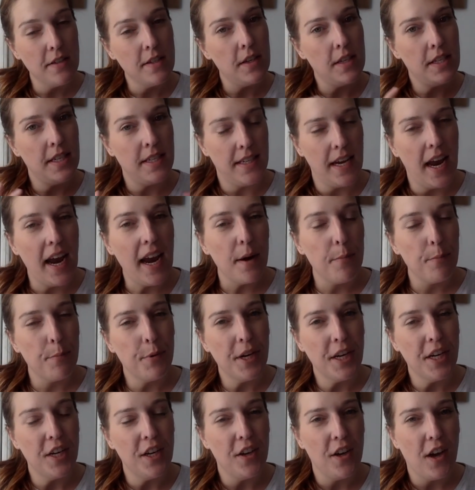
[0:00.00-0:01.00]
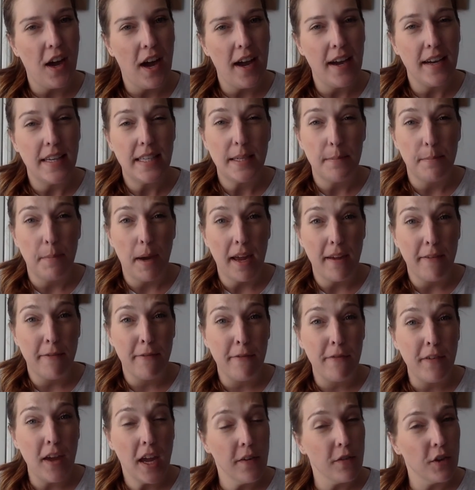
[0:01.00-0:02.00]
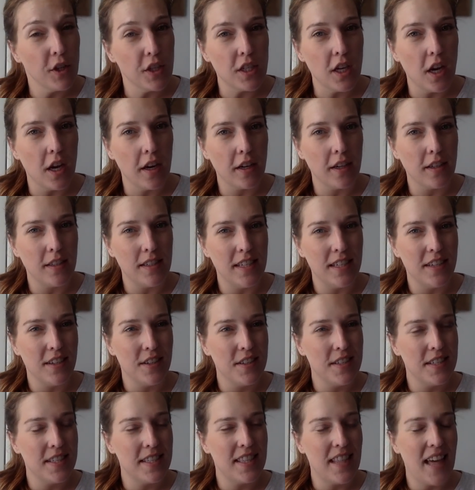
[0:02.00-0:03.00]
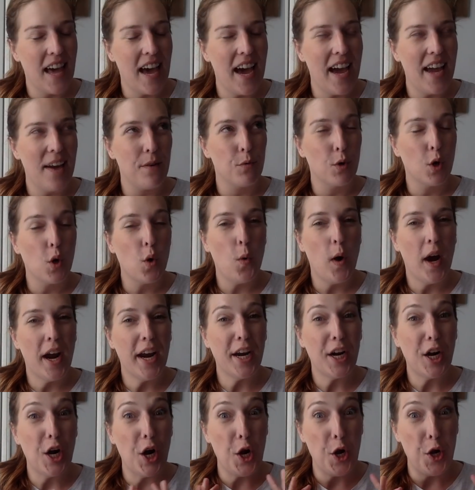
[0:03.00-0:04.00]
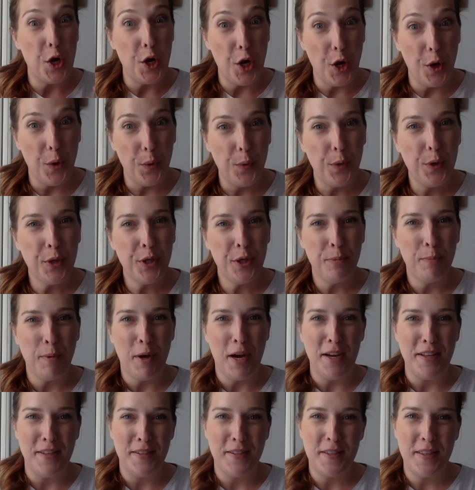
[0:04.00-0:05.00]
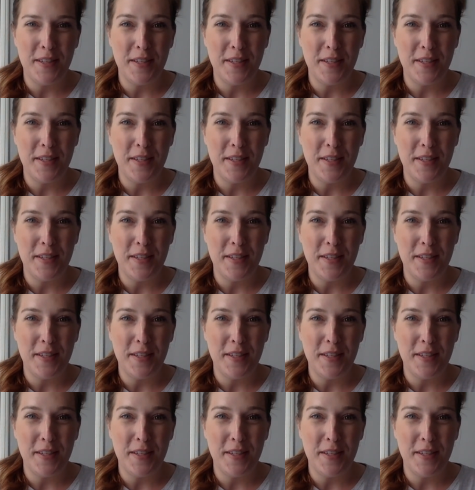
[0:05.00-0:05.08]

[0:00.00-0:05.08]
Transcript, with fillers: So today I'm bringing you guys my favorite Target deals that require no coupons.